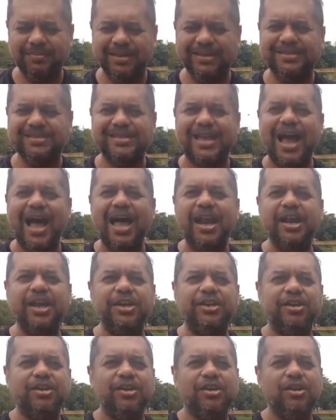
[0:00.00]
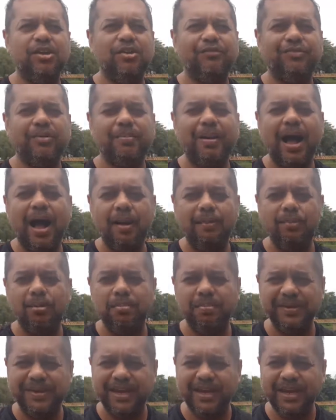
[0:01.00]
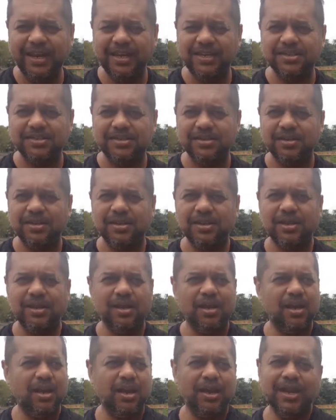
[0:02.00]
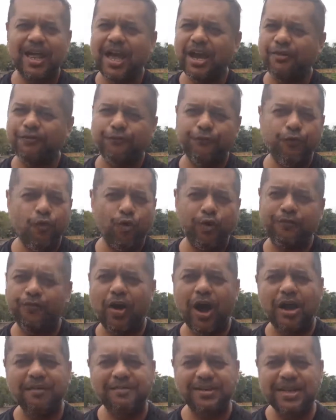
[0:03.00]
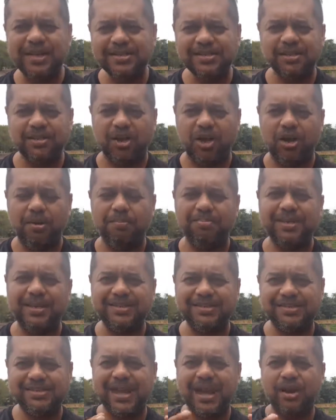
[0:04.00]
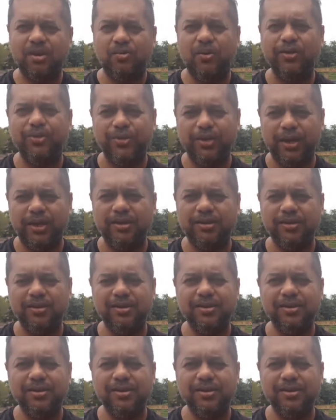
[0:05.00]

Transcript: They started from humble beginnings like 4 to 5 years ago, but they stuck with it,